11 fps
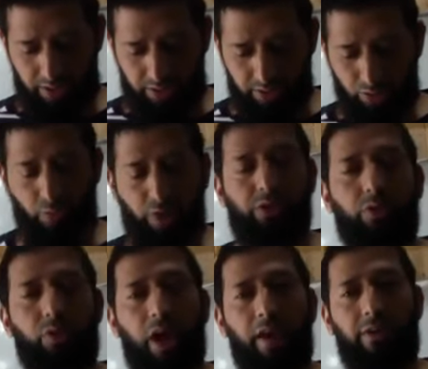So what you
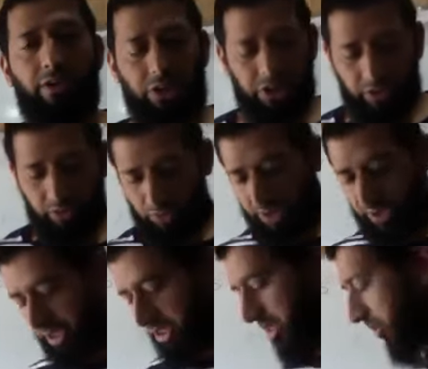require for gene cloning
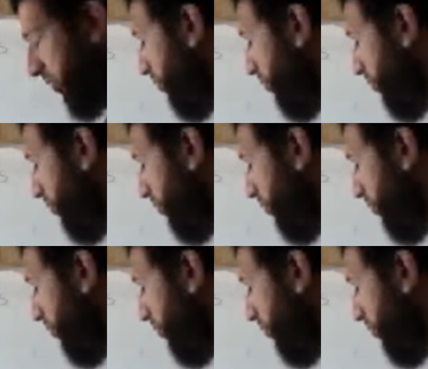is, number